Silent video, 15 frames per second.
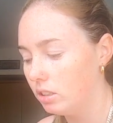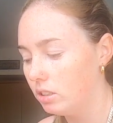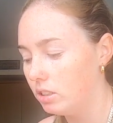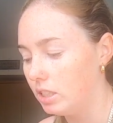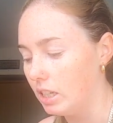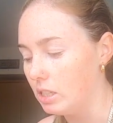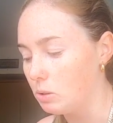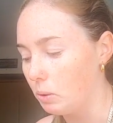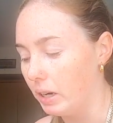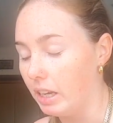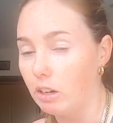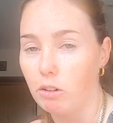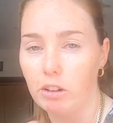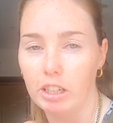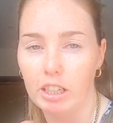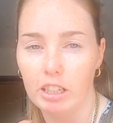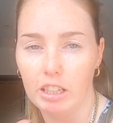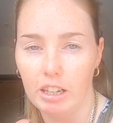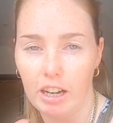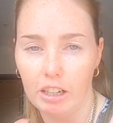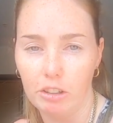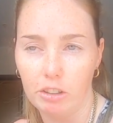T20 career in the
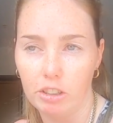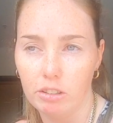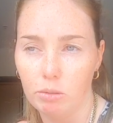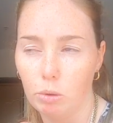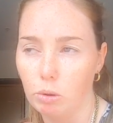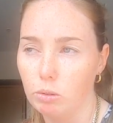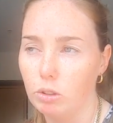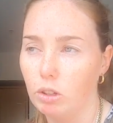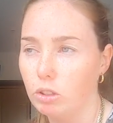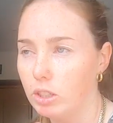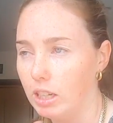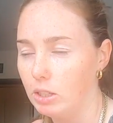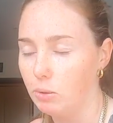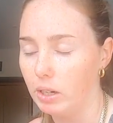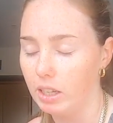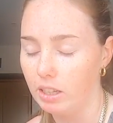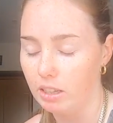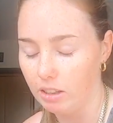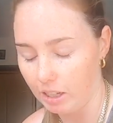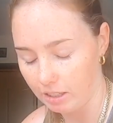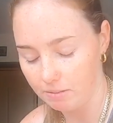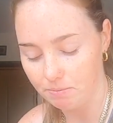100, well, not T20,
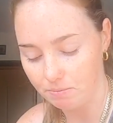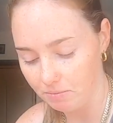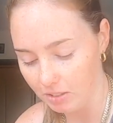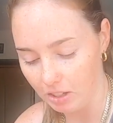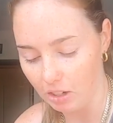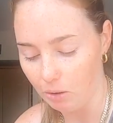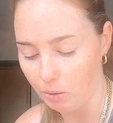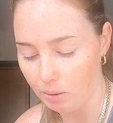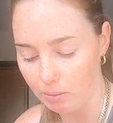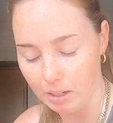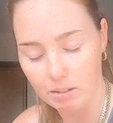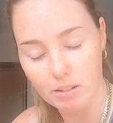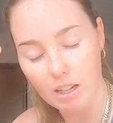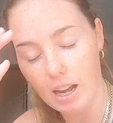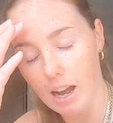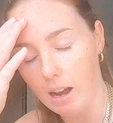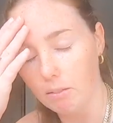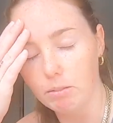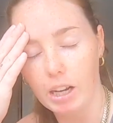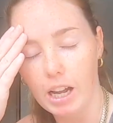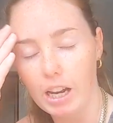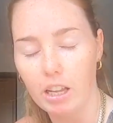like, you know what I mean. I
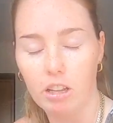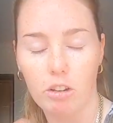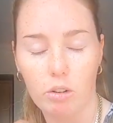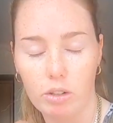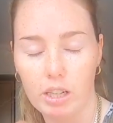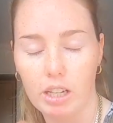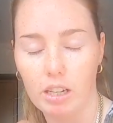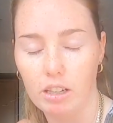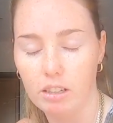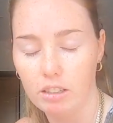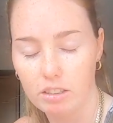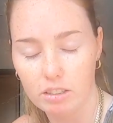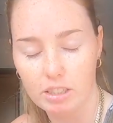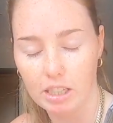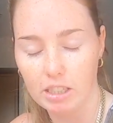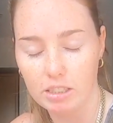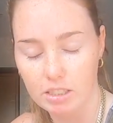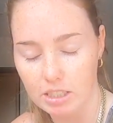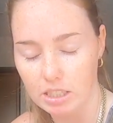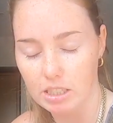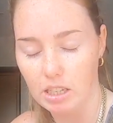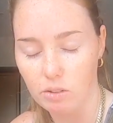had a
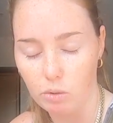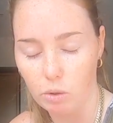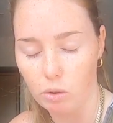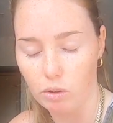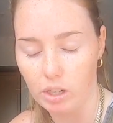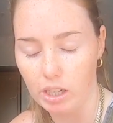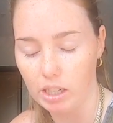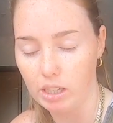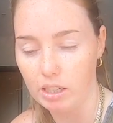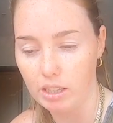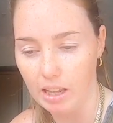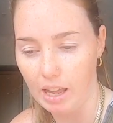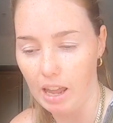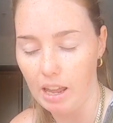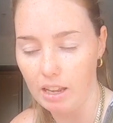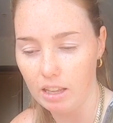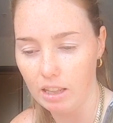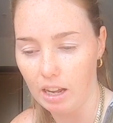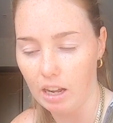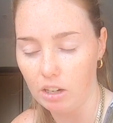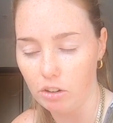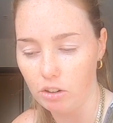successful career there in the
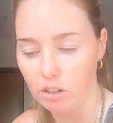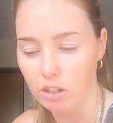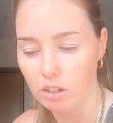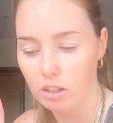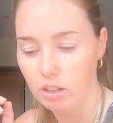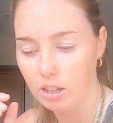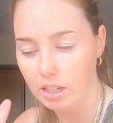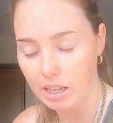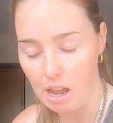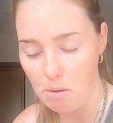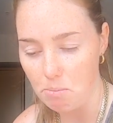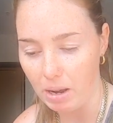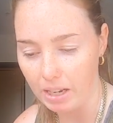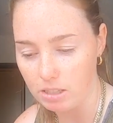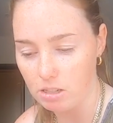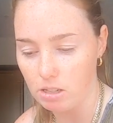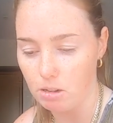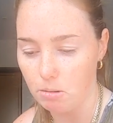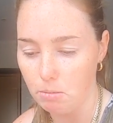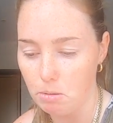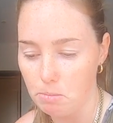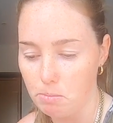100, came back to
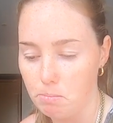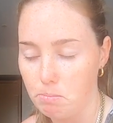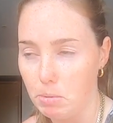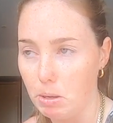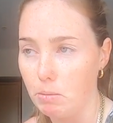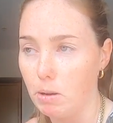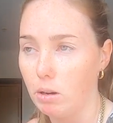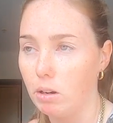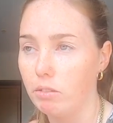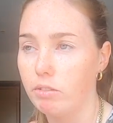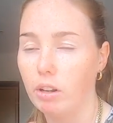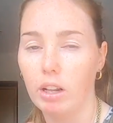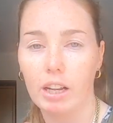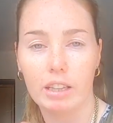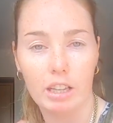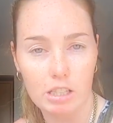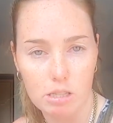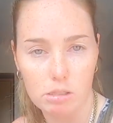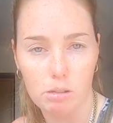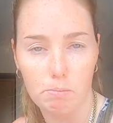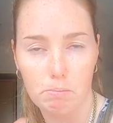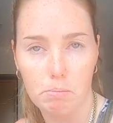WBBL. I felt like that's
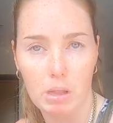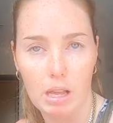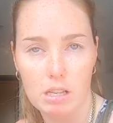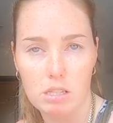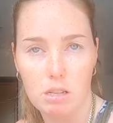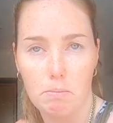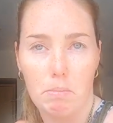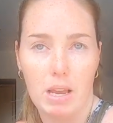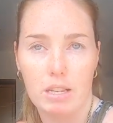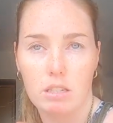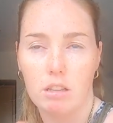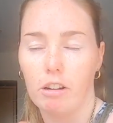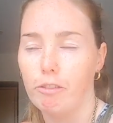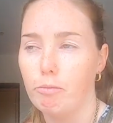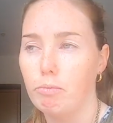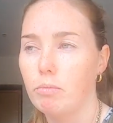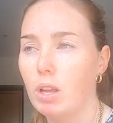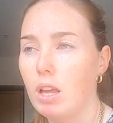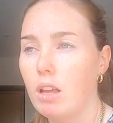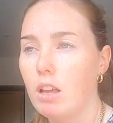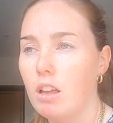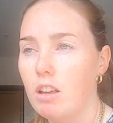the best I've
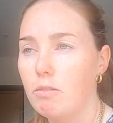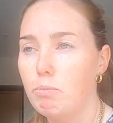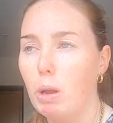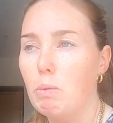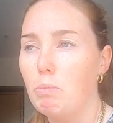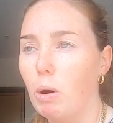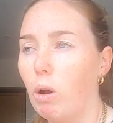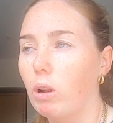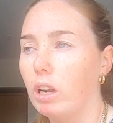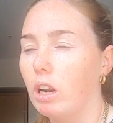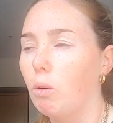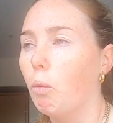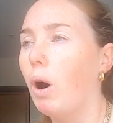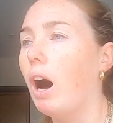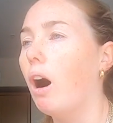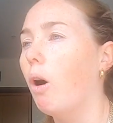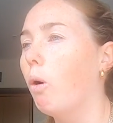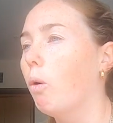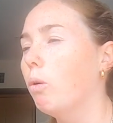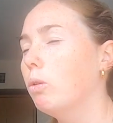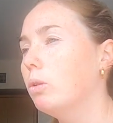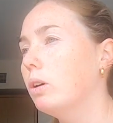been bowling in a
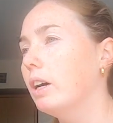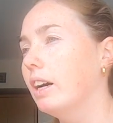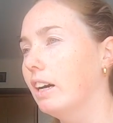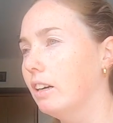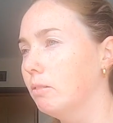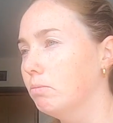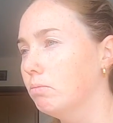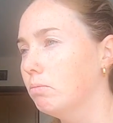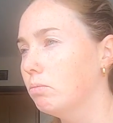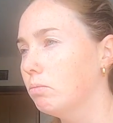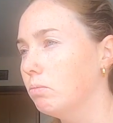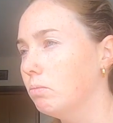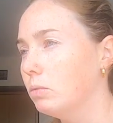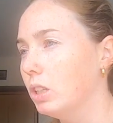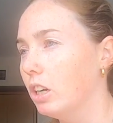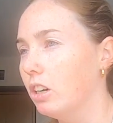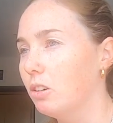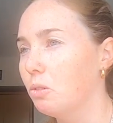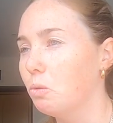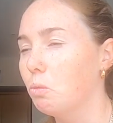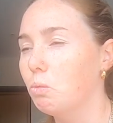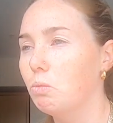while. You know,
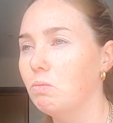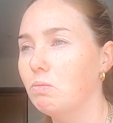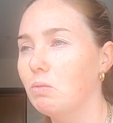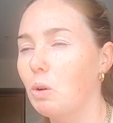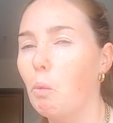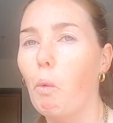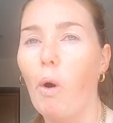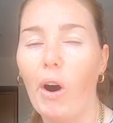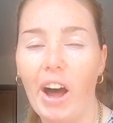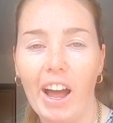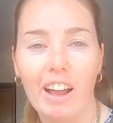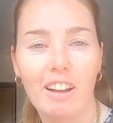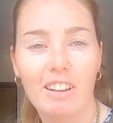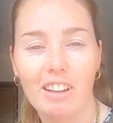why?